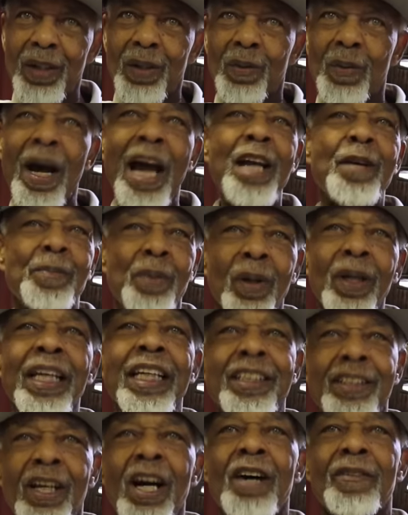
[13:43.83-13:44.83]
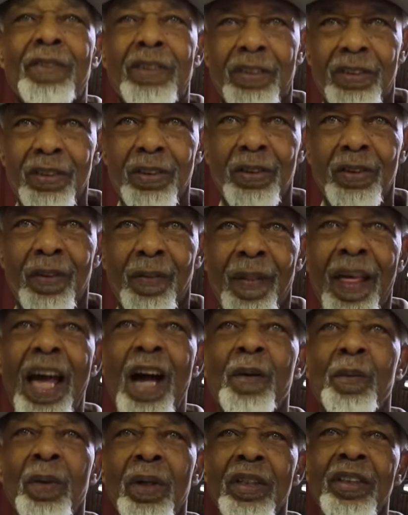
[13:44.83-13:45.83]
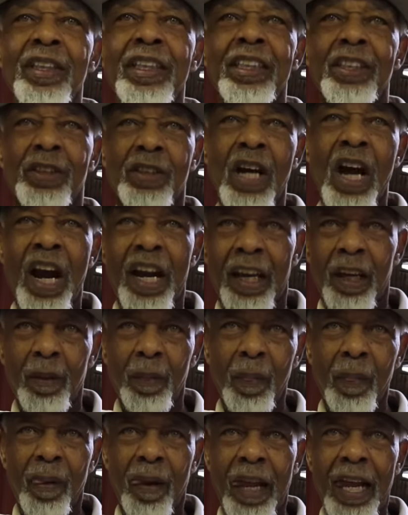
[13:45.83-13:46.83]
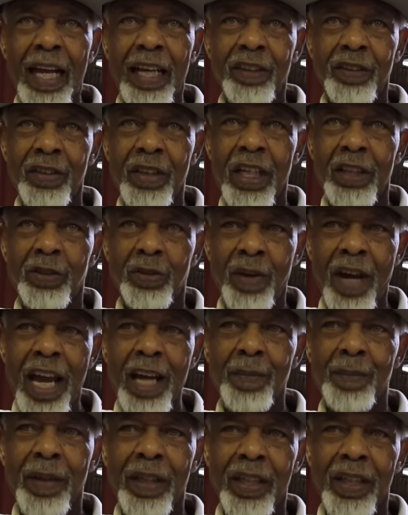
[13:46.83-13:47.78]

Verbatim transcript: white police officers. That was his target as such, right?